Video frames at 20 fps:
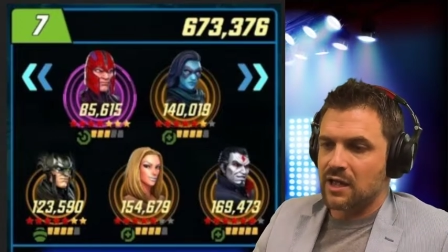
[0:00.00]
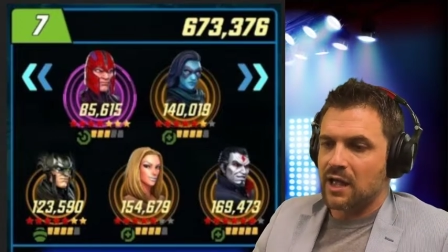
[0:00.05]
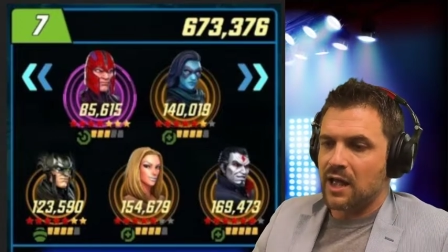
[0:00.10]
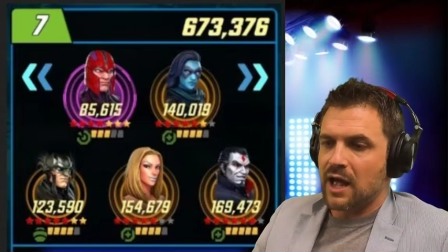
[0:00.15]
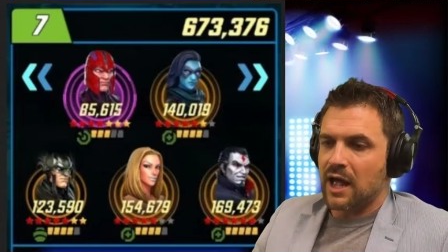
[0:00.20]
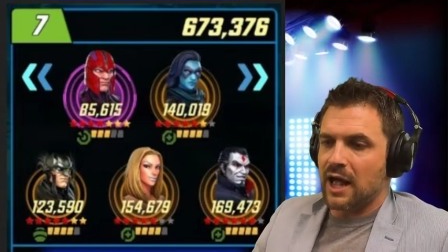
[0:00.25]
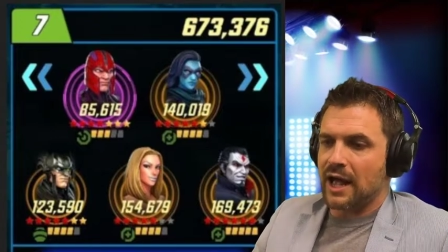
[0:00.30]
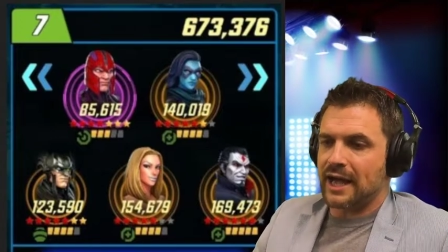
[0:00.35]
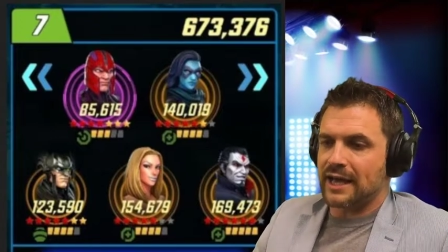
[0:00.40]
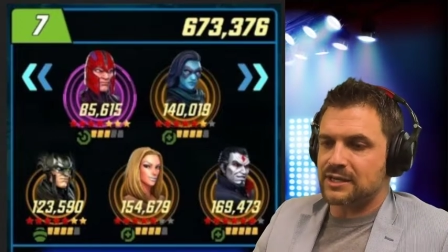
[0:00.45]

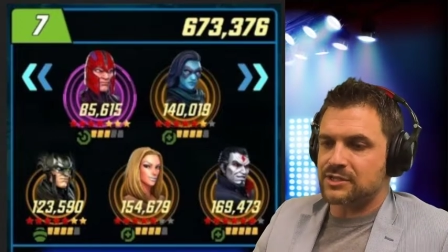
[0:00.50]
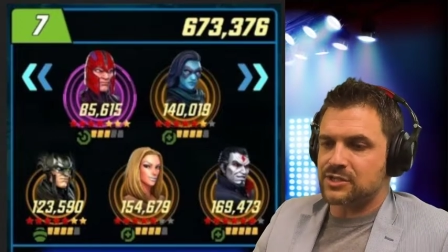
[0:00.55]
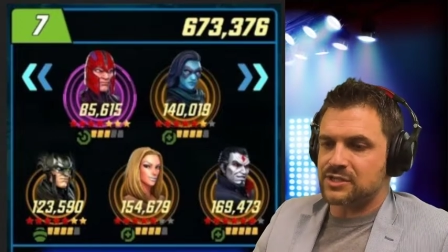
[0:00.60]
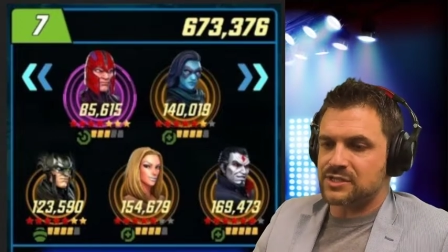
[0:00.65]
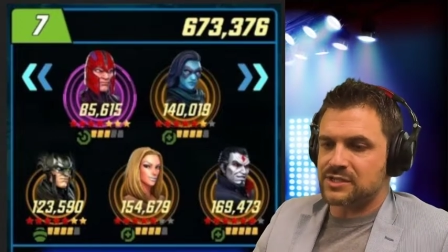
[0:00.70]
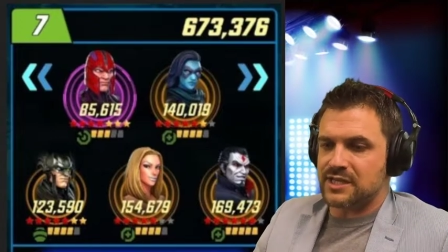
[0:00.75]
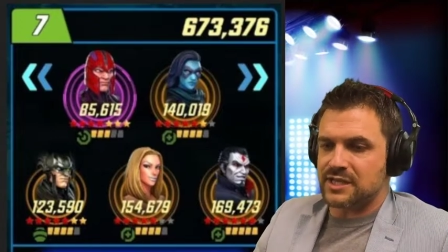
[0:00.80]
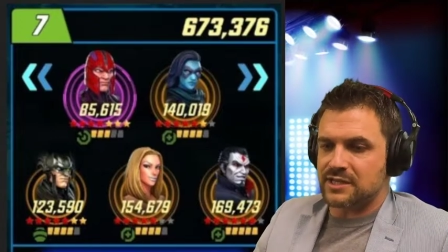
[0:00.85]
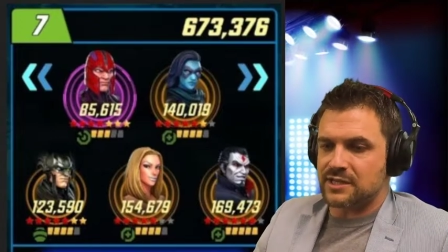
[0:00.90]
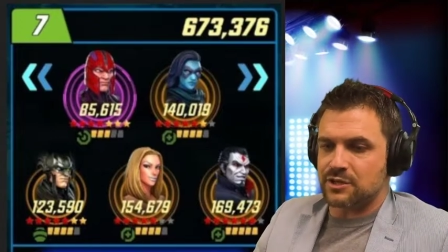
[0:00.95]
I
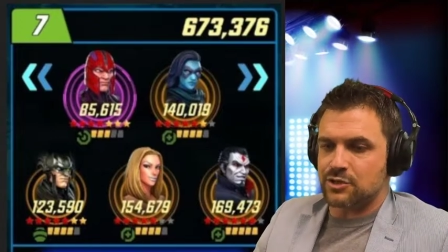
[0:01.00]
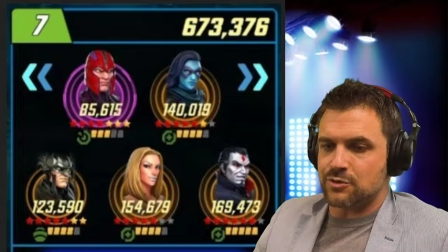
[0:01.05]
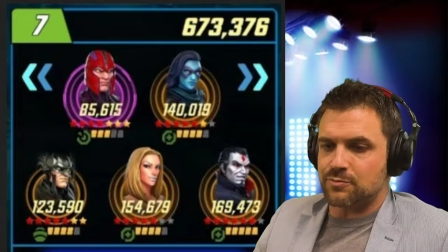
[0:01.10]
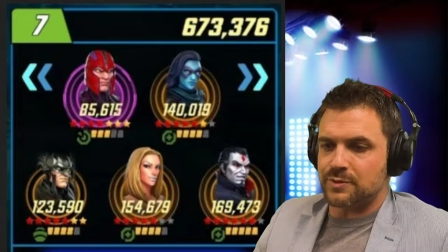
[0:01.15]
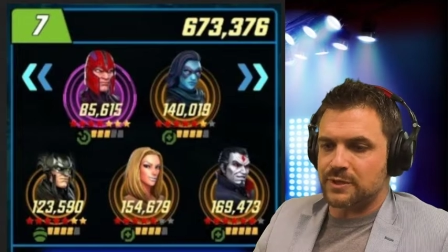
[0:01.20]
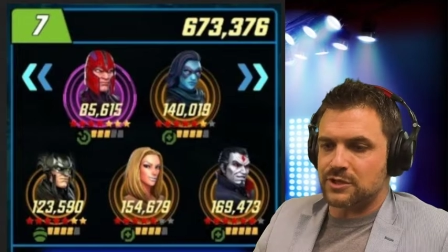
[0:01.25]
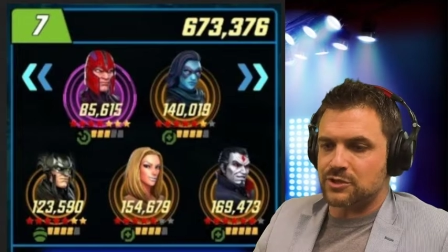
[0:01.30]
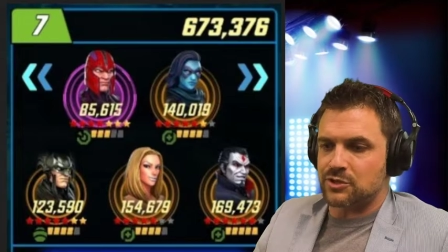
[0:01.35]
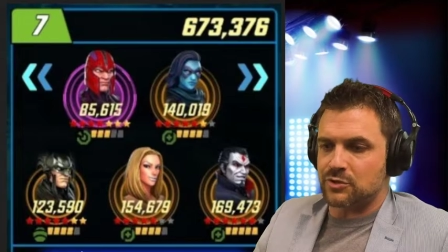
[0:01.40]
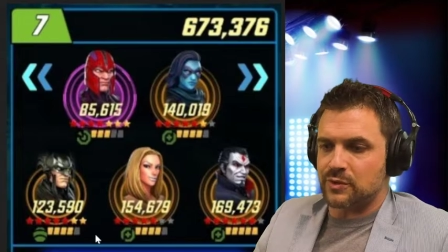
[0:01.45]
just think that you'd
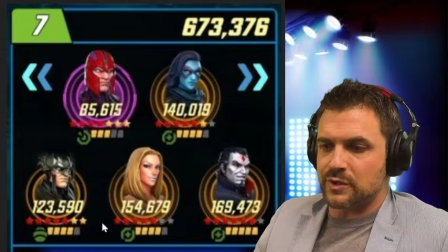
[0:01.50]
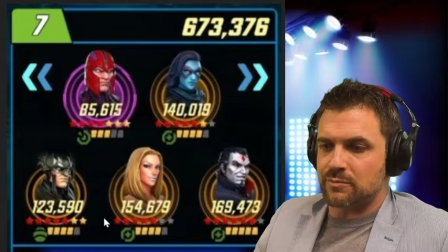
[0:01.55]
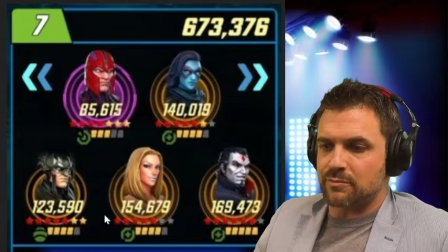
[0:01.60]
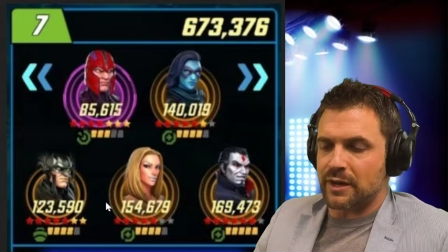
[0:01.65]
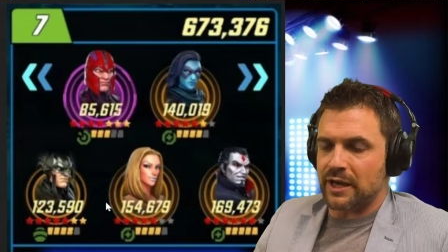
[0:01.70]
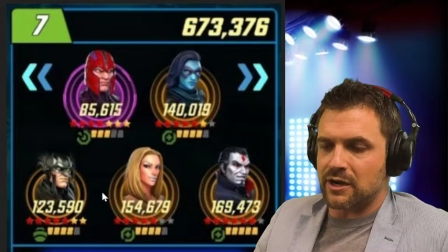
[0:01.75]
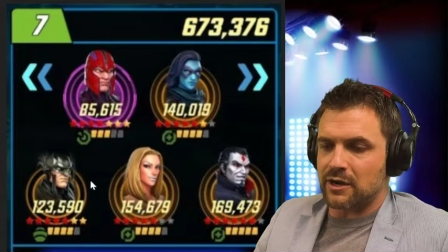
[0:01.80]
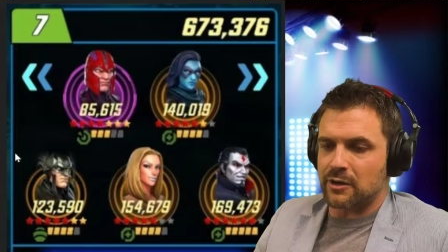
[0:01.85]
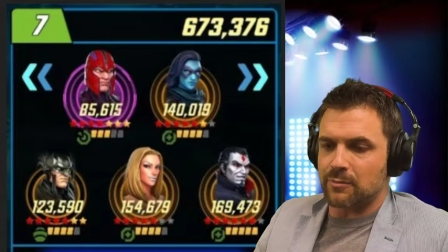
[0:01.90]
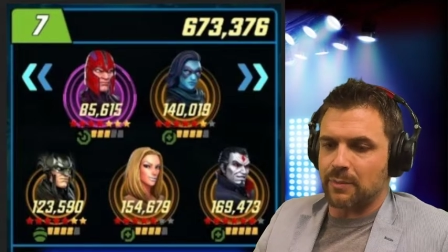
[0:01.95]
be doing
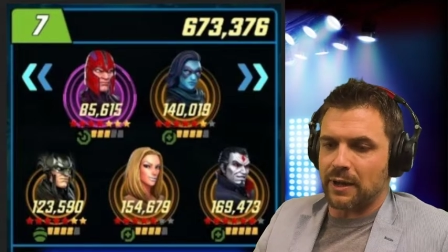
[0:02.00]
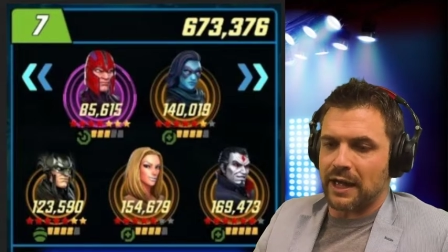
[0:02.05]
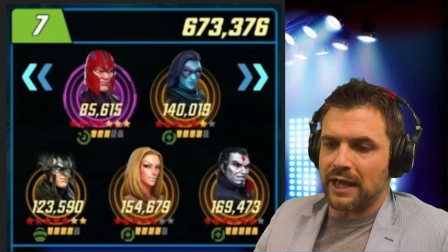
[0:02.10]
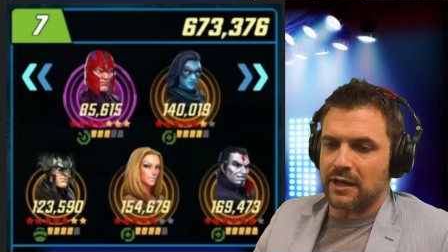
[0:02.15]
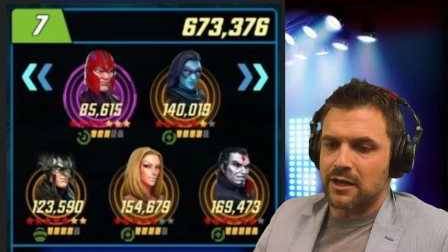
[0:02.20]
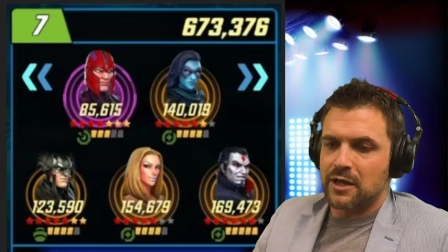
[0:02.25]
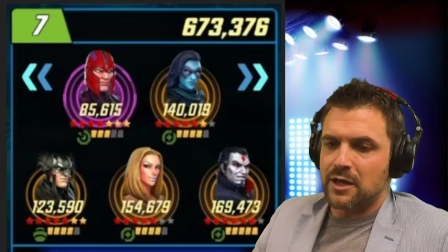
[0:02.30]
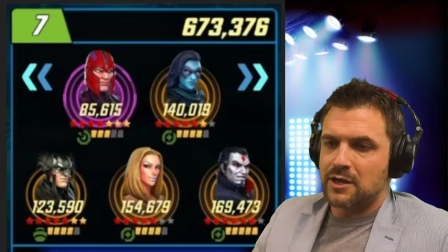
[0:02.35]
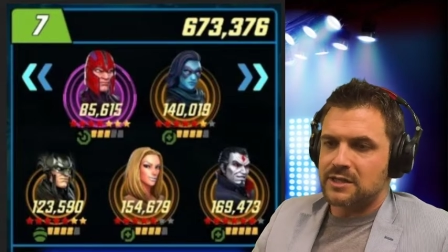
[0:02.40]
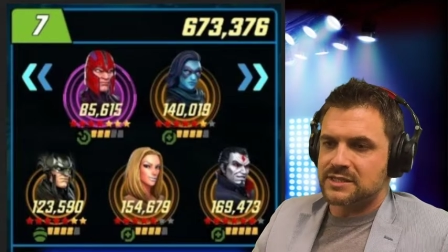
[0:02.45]
better
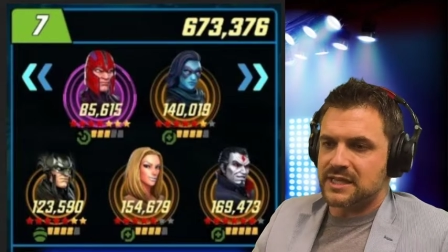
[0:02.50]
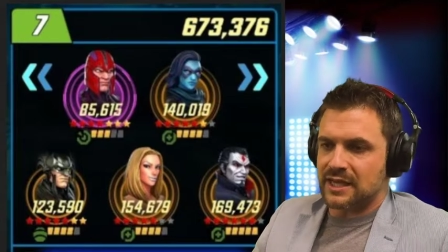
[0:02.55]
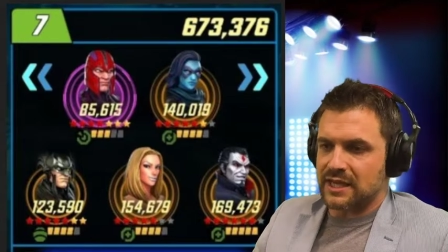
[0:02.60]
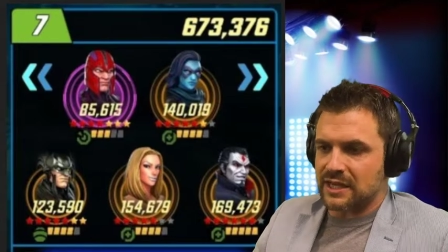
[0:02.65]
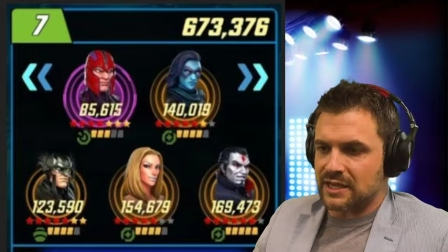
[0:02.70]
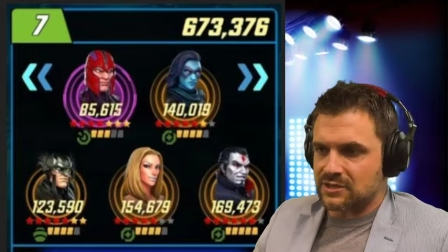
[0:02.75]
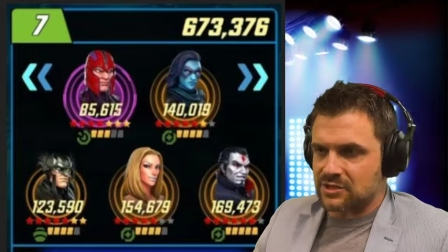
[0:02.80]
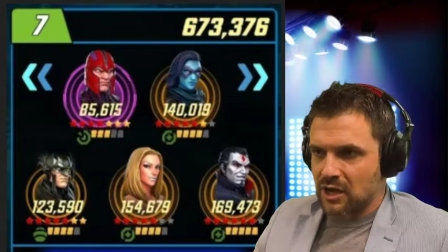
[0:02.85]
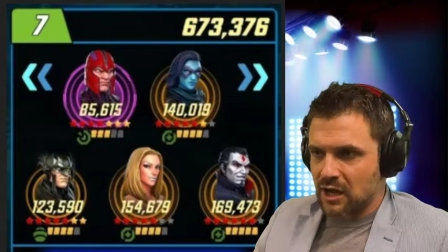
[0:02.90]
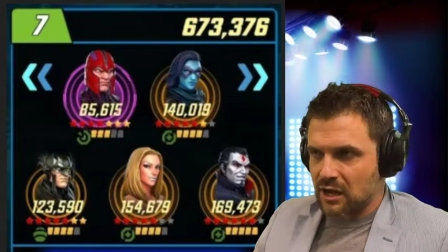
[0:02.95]
by
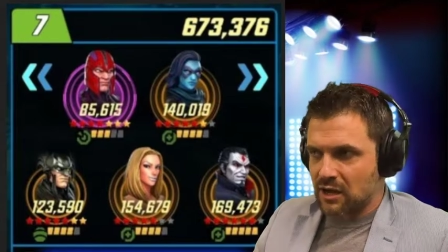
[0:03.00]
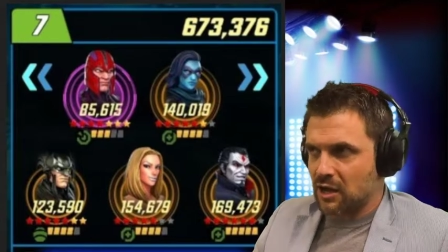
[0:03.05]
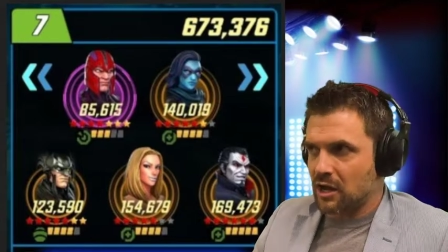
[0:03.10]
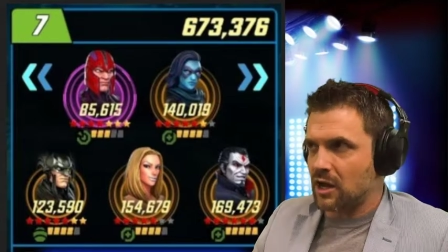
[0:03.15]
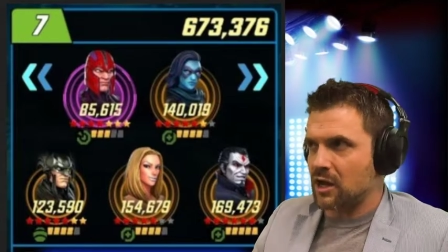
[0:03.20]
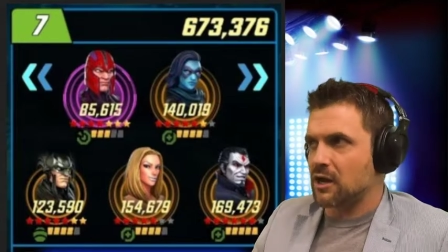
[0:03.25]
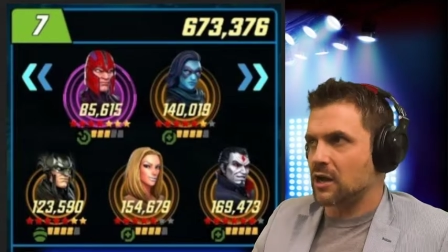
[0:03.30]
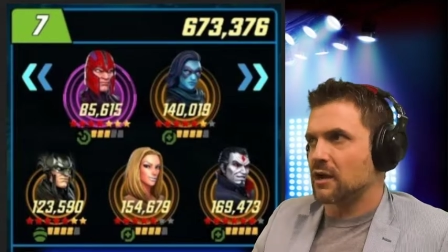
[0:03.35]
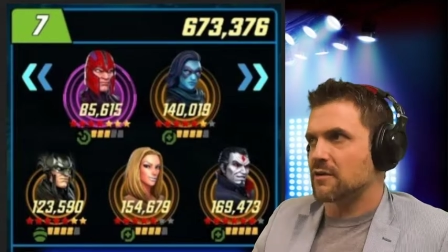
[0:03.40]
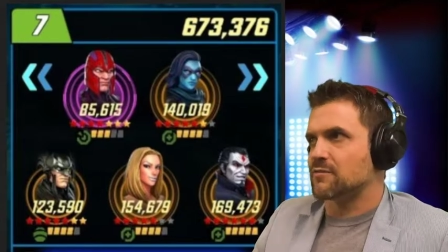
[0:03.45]
taking Doc
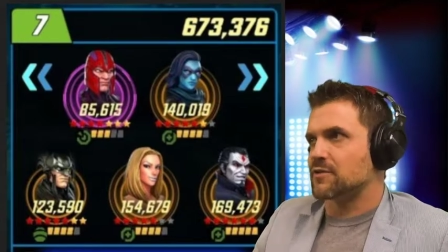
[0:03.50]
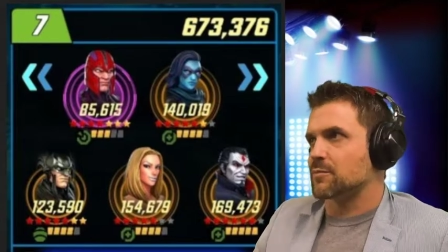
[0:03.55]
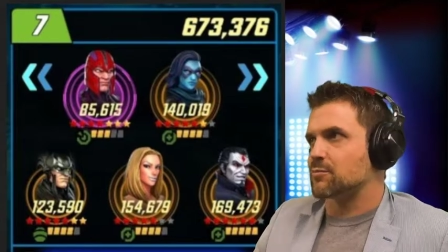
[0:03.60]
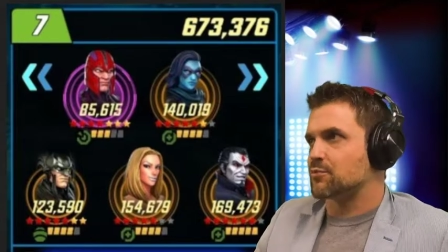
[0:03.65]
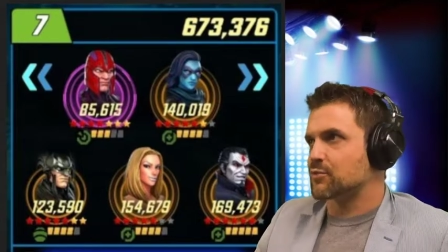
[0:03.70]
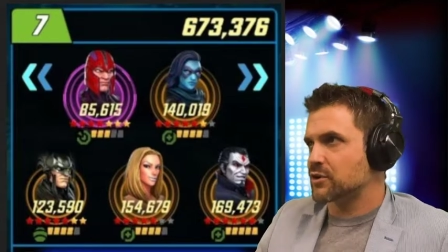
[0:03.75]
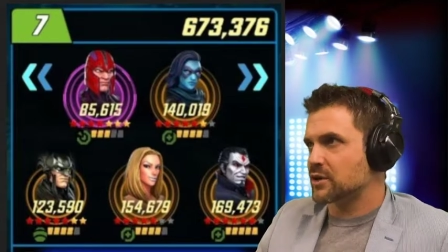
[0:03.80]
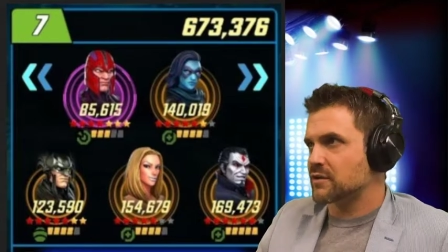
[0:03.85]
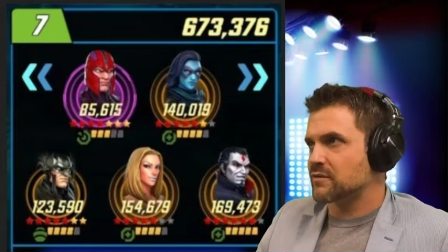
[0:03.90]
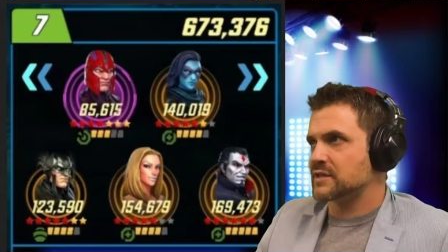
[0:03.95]
Ock off the
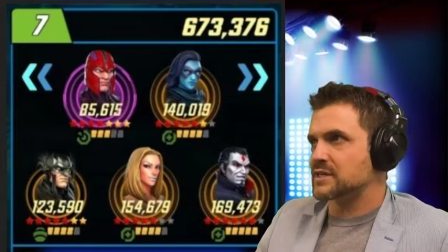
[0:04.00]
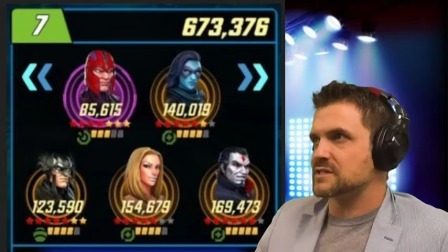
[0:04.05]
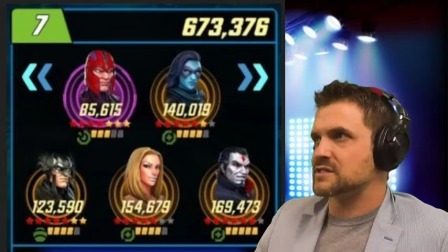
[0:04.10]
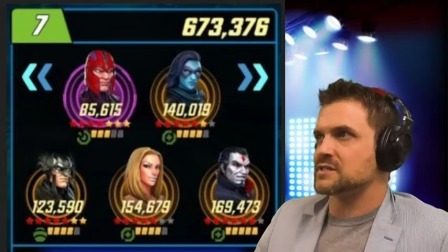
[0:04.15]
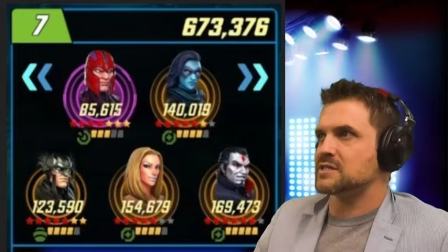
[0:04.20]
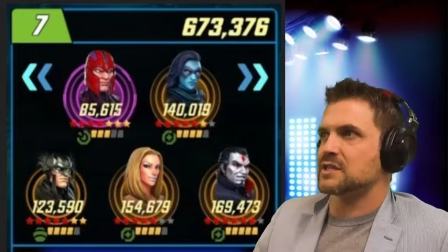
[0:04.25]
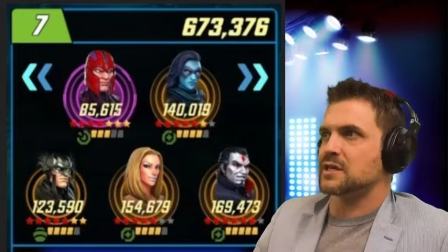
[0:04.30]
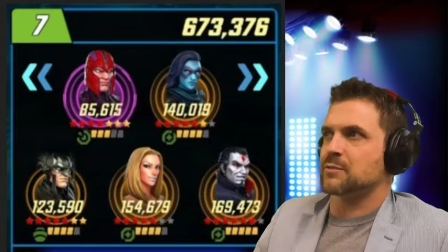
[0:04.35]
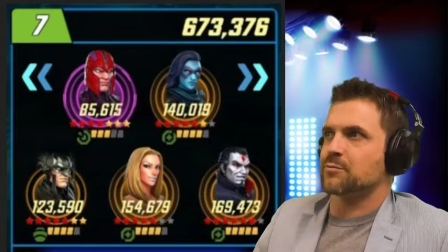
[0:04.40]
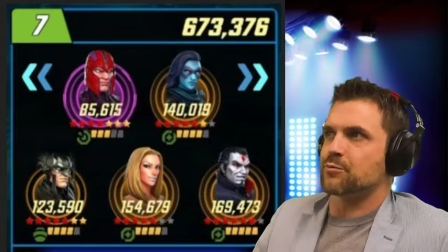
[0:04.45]
previous
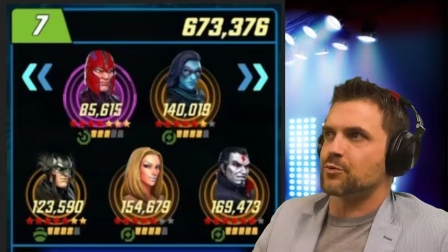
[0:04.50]
team,